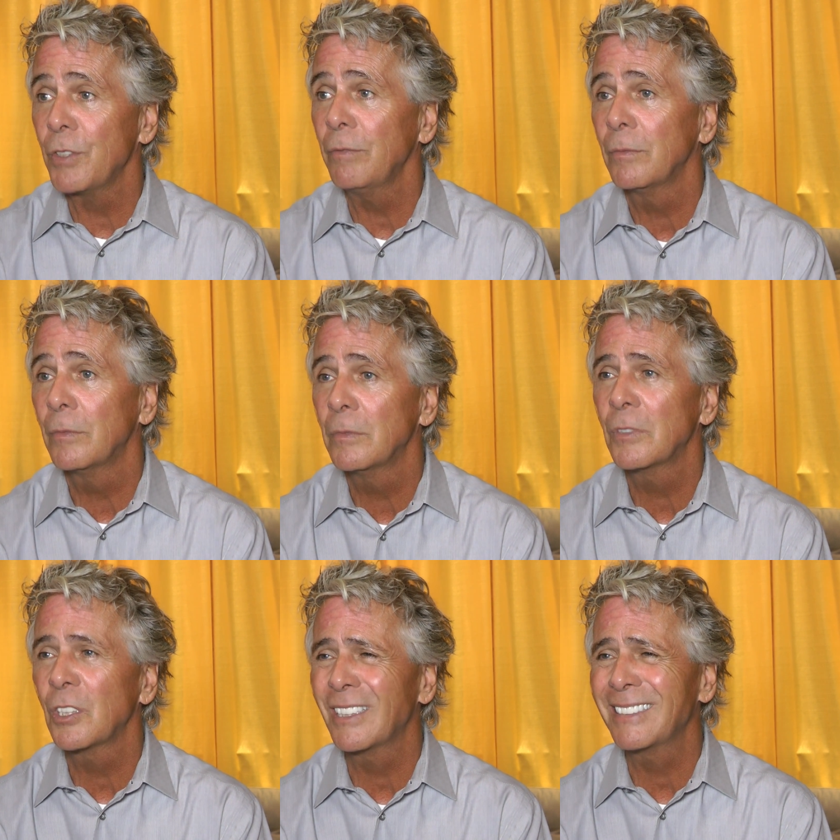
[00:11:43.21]

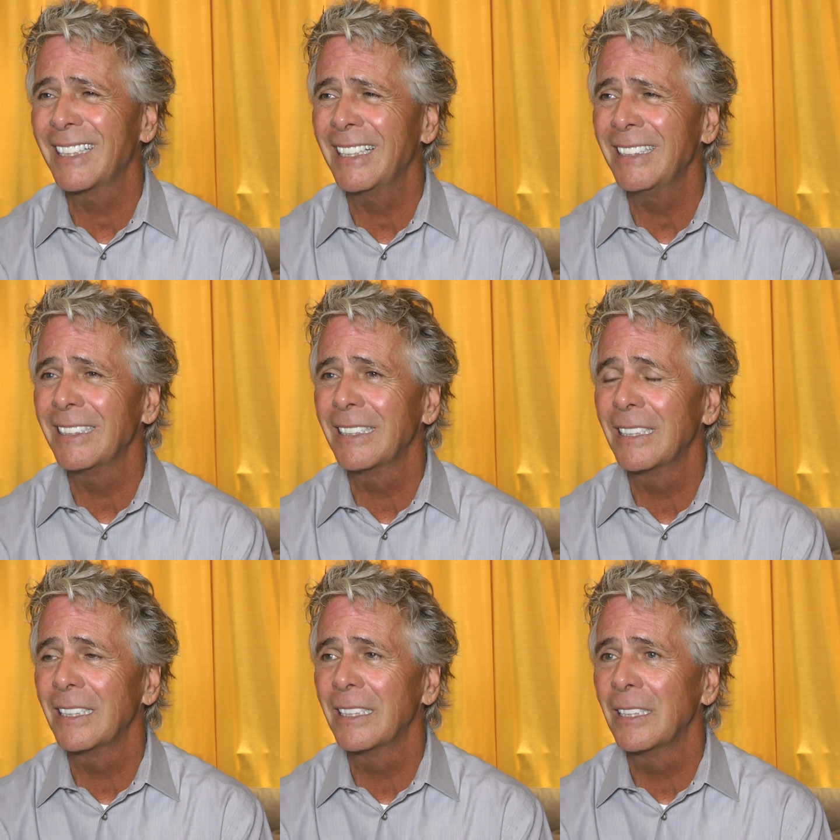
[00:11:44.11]
Did I say it?
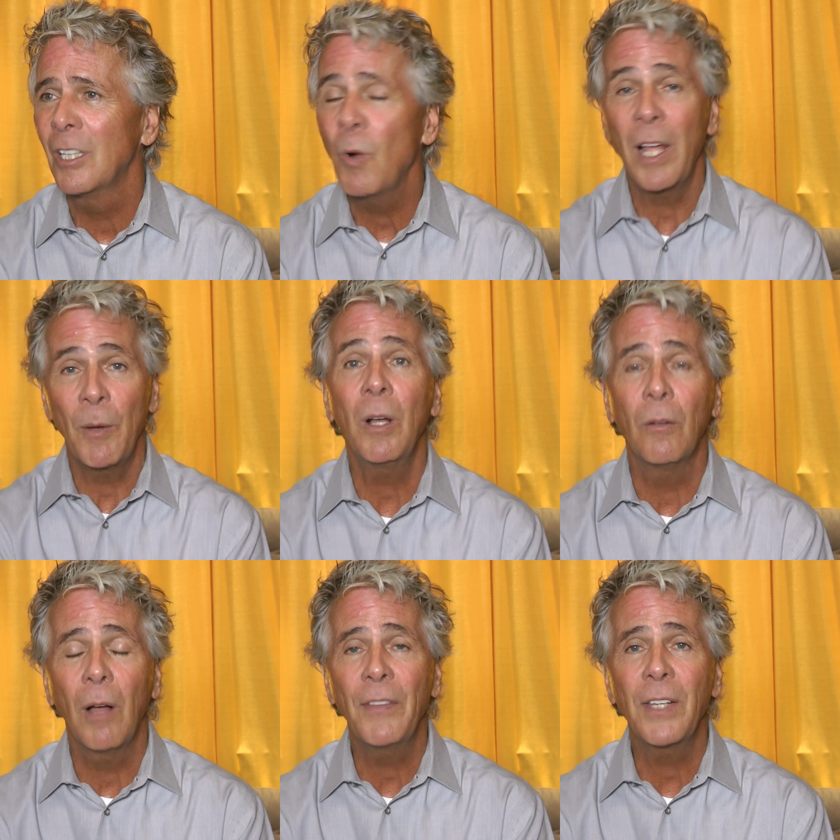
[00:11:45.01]
Well, I
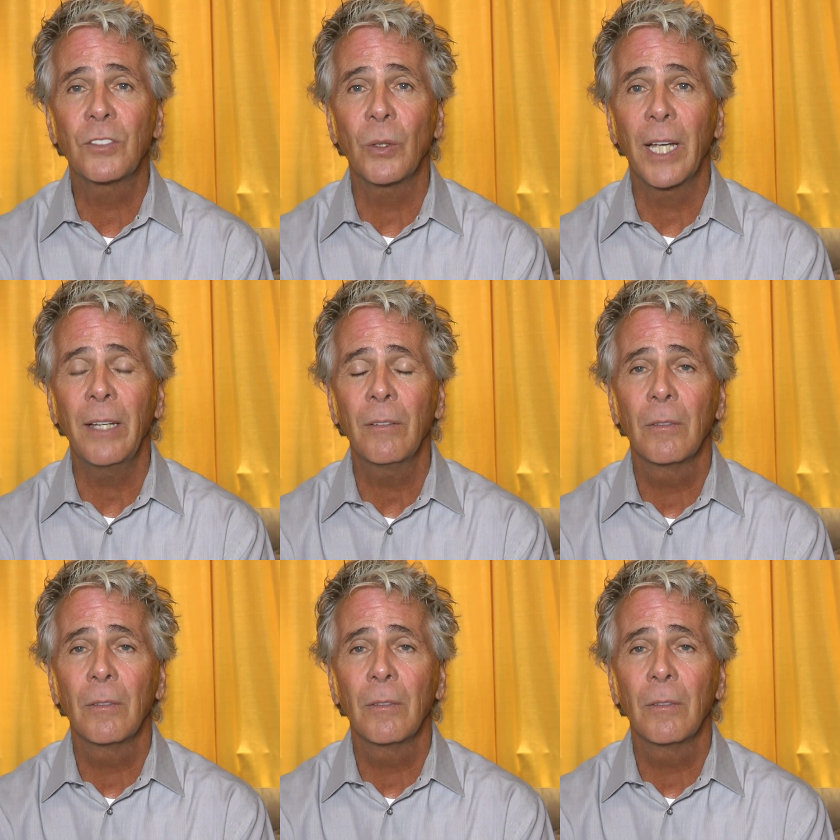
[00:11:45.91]
will. I think it's okay.